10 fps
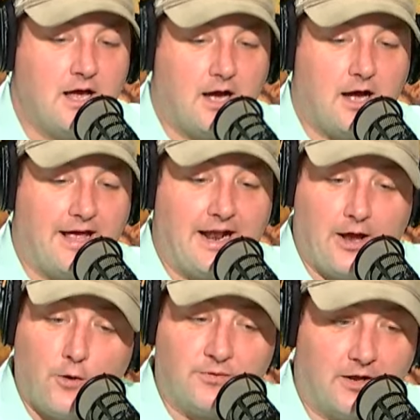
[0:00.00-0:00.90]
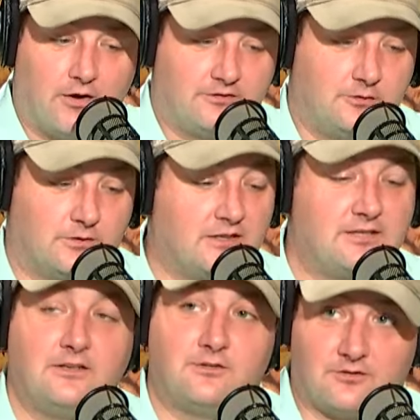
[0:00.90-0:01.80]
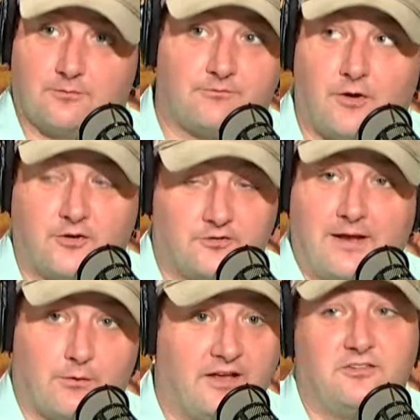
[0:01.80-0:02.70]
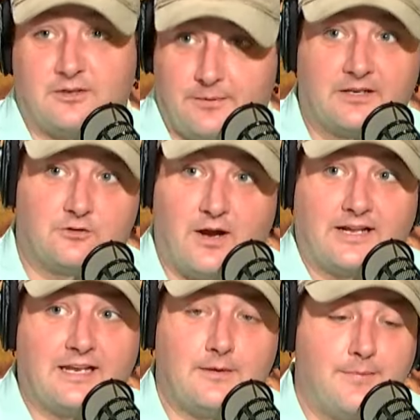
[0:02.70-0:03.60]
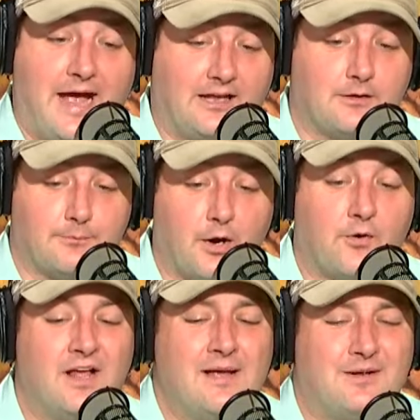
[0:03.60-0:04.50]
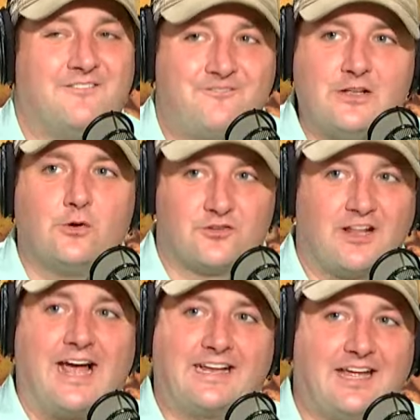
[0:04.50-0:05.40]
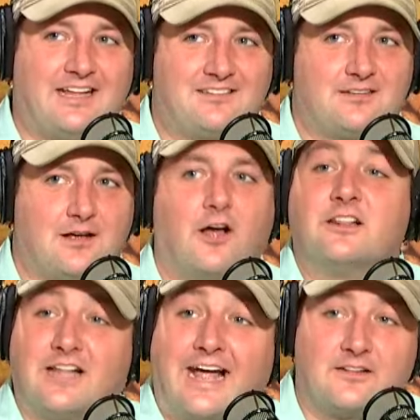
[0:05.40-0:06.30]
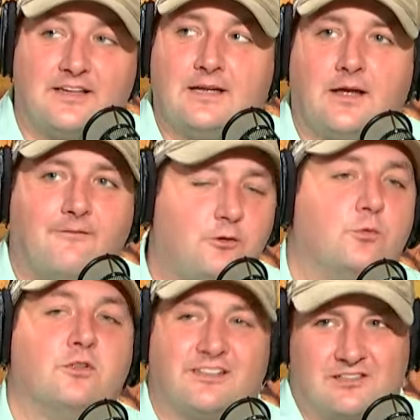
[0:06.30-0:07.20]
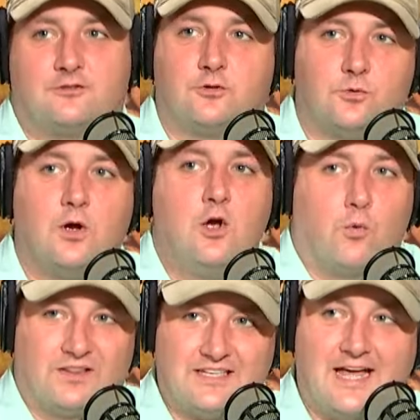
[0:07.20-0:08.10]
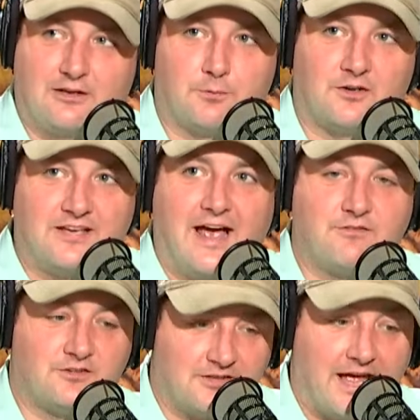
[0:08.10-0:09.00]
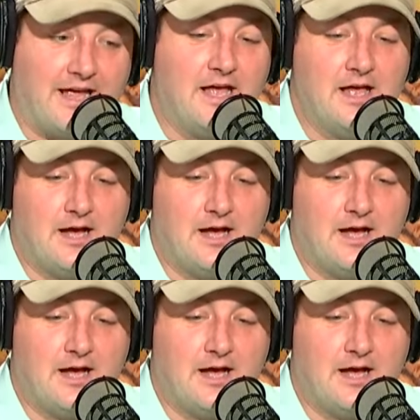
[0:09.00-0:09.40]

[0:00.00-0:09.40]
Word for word: Uh, and I hope that LSU continues to foster that relationship and can try to get him back in the boat. But it feels like it's unlikely if you listen to what the experts have to say.